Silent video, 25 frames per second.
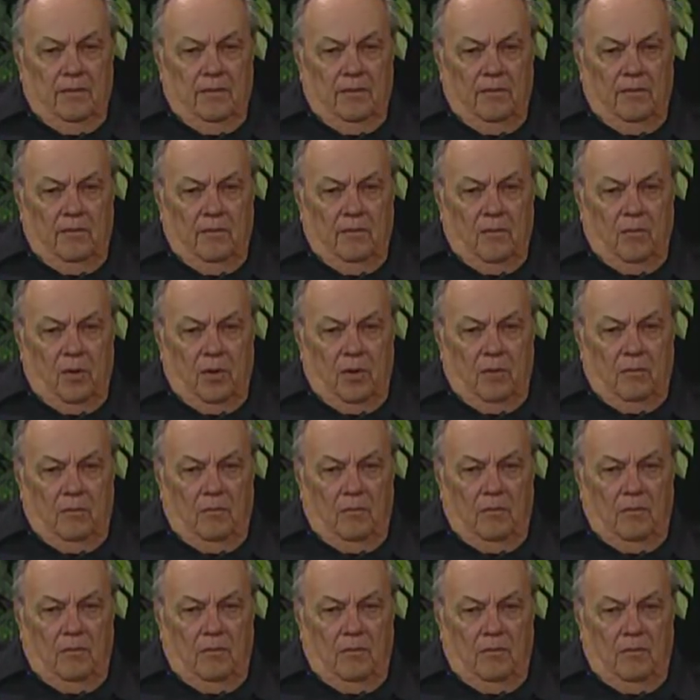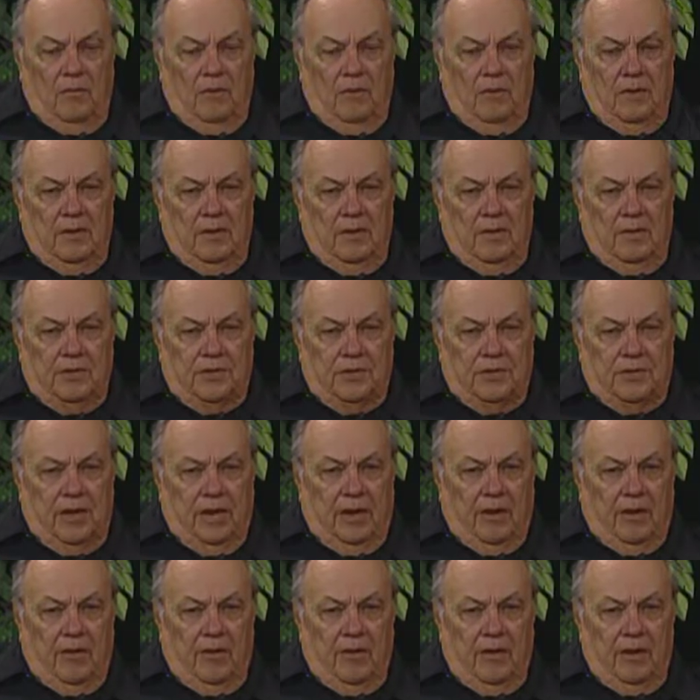One
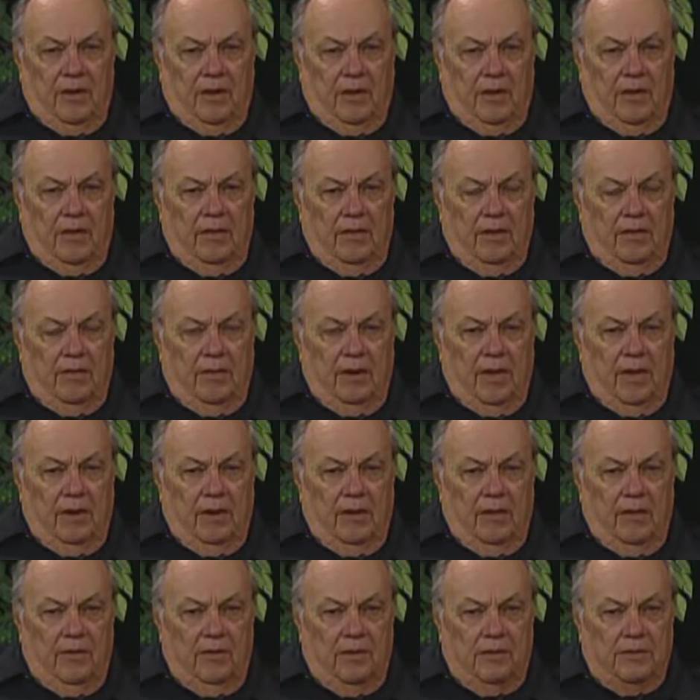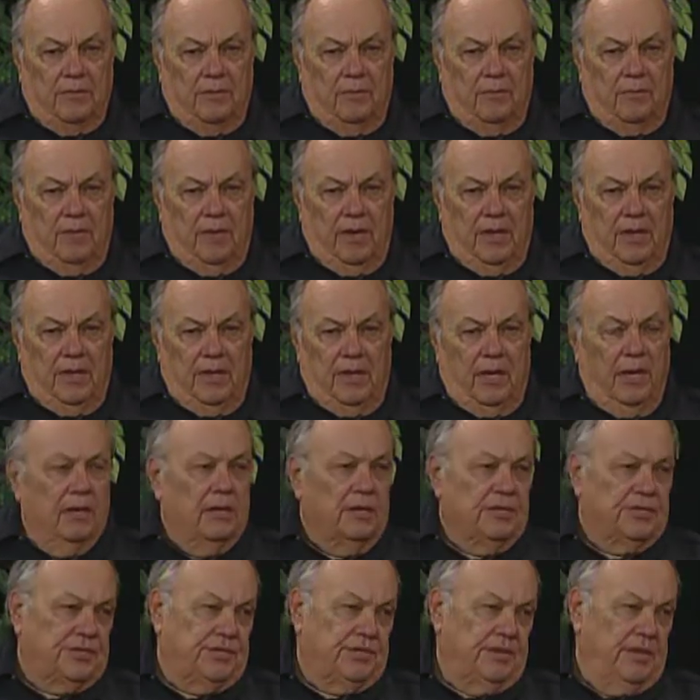stinker in the crowd is my
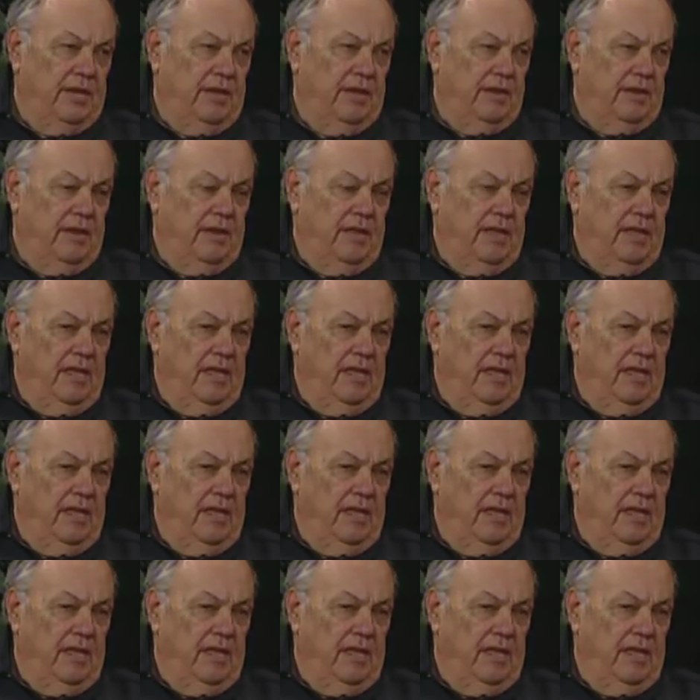youngest son.